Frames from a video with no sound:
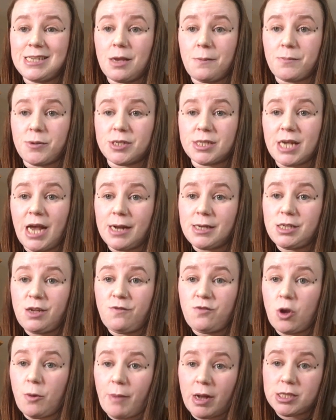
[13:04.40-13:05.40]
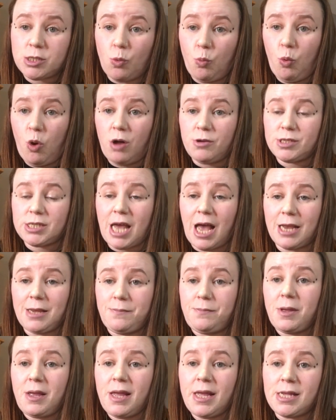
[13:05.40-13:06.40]
and protective no matter what
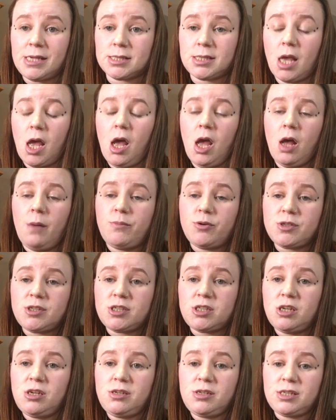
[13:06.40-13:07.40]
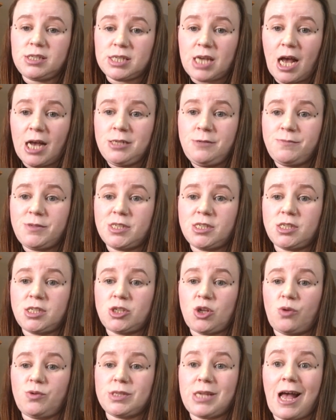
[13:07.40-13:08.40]
type it is, but certain types of
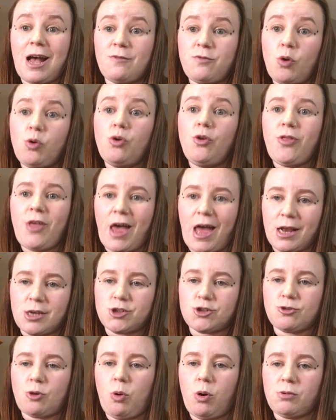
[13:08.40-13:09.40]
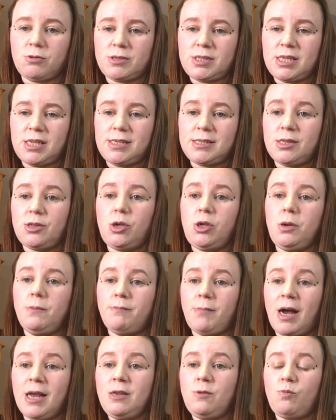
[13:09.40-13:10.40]
salt have other extra qualities that you
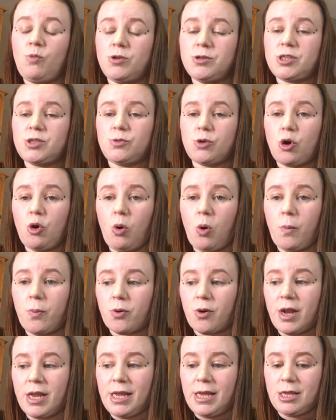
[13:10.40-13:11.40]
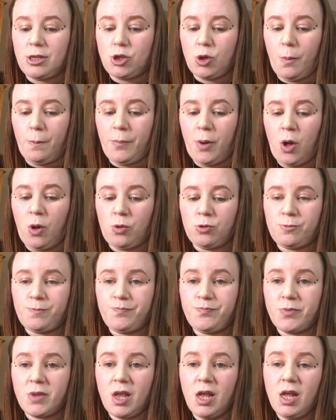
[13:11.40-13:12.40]
might want to incorporate in your bowl.
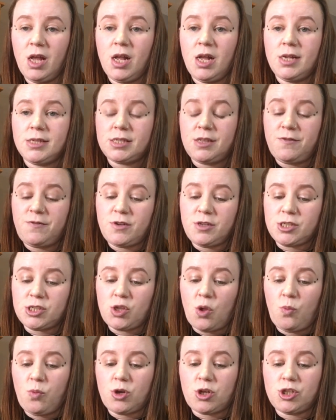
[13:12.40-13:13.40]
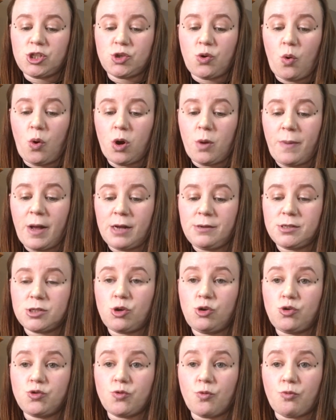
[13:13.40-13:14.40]
So the first salt we're going to talk about is
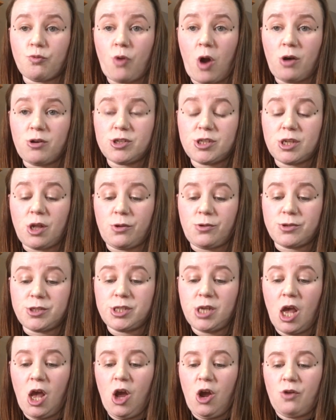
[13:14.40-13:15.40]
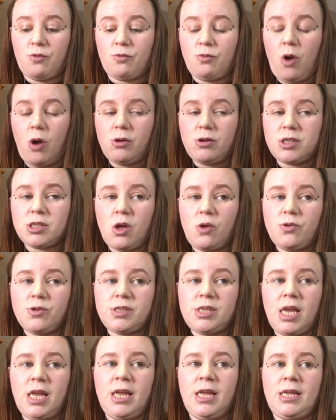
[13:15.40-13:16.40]
called rock salt. Rock
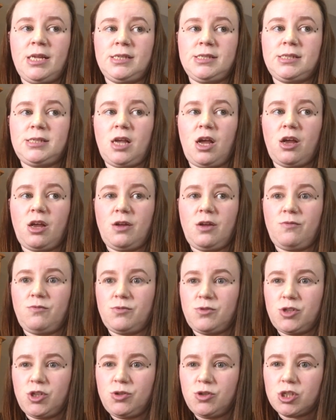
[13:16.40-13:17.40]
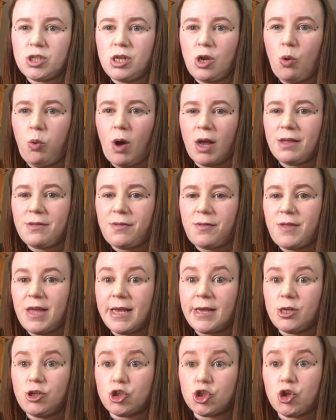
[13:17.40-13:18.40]
salt is usually quite
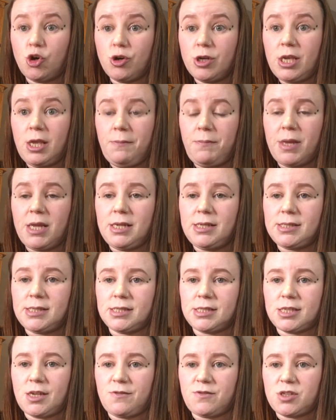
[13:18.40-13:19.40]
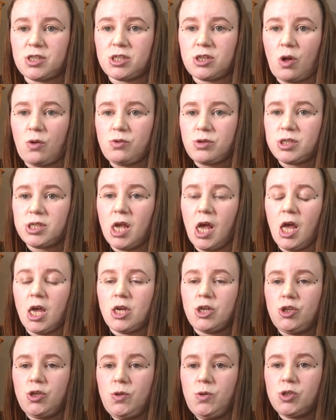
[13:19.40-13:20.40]
thick and chunky pieces of salt,
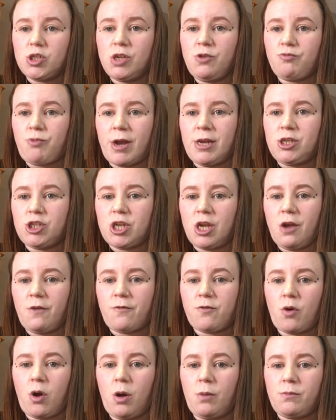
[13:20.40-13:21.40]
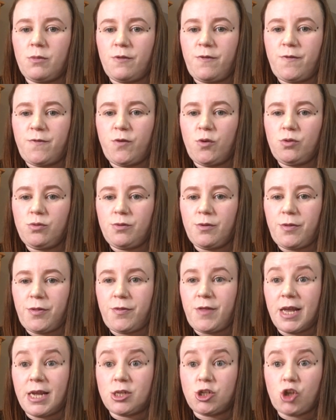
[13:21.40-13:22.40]
usually ranging from full,
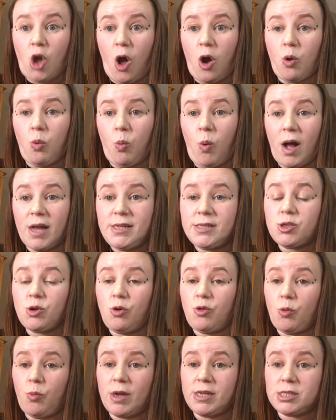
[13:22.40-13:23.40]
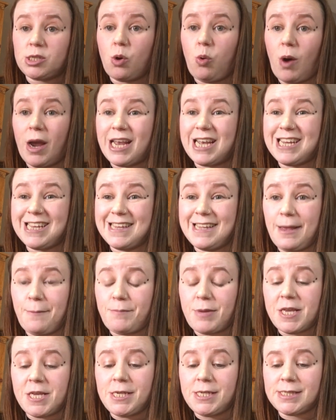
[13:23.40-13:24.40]
thick, dark white all the way to quite clear
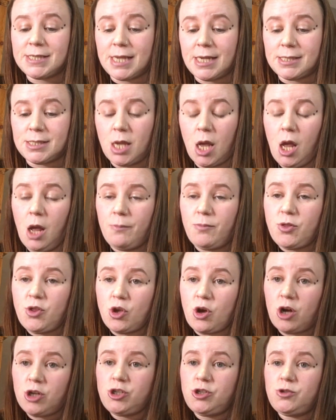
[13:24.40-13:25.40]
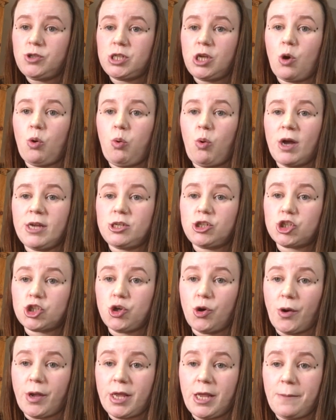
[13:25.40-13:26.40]
pieces, but they are usually quite
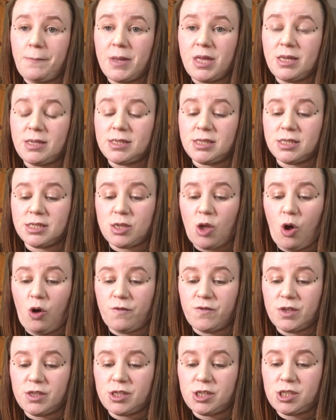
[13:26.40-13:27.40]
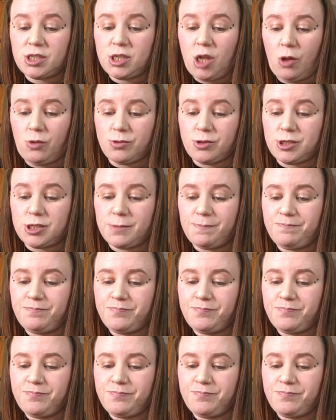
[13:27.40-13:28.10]
chunky pieces of salt.